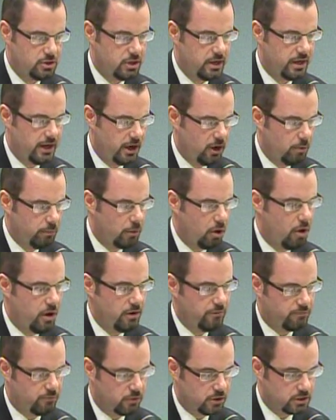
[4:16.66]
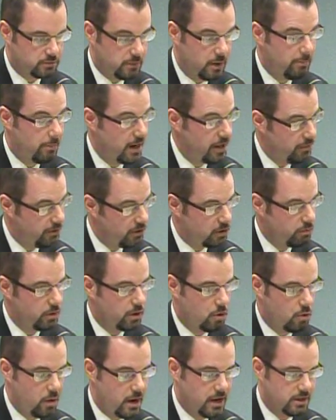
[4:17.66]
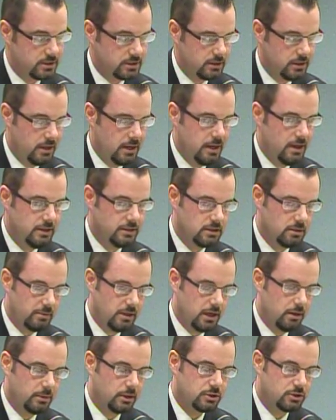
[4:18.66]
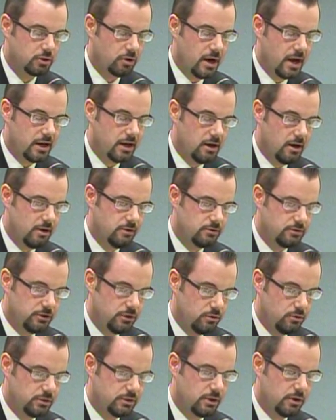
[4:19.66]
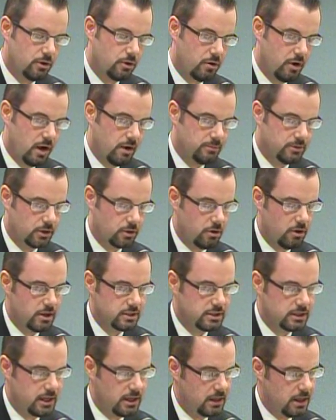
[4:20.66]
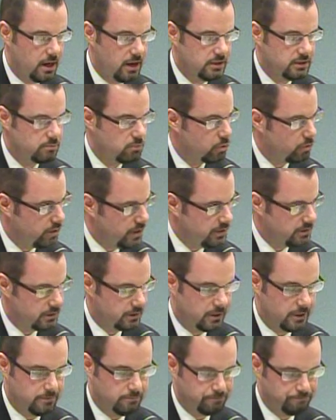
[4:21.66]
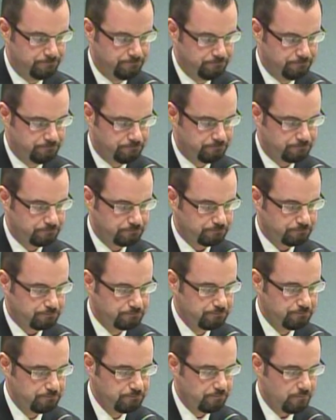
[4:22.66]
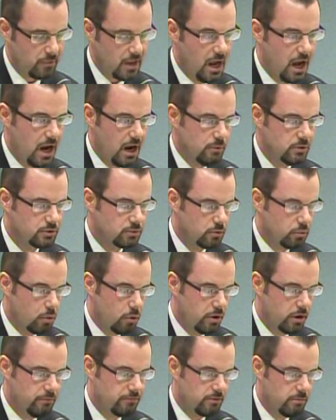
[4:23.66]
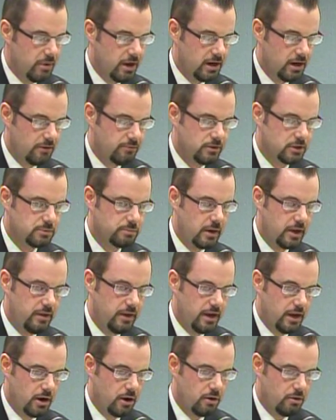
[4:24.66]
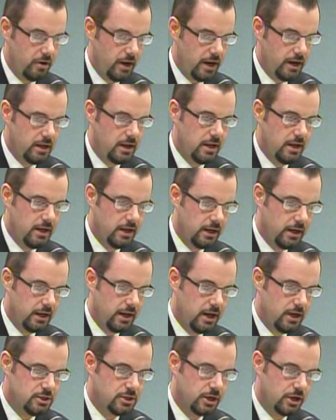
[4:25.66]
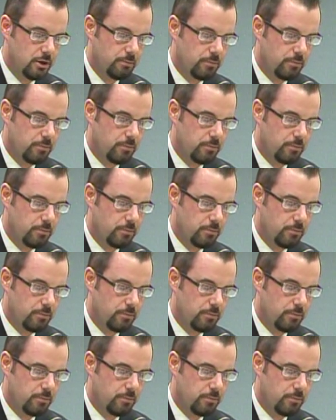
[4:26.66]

to help law enforcement, by their request, to be able to track guns used in crimes across state lines more easily. I was rewarded for my efforts by the NRA engaging in a